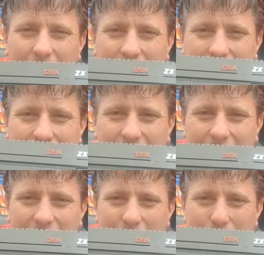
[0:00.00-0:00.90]
Is
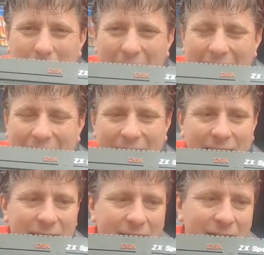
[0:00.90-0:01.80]
it black?
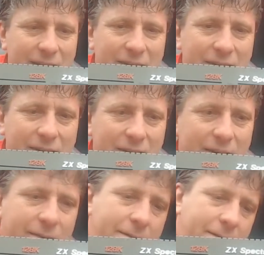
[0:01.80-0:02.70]

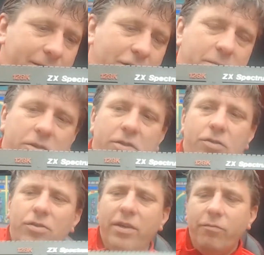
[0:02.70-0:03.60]
Or am I just
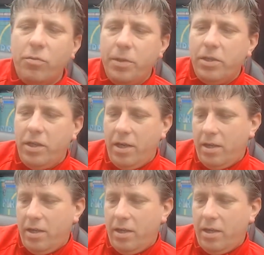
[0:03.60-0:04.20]
talking rubbish there?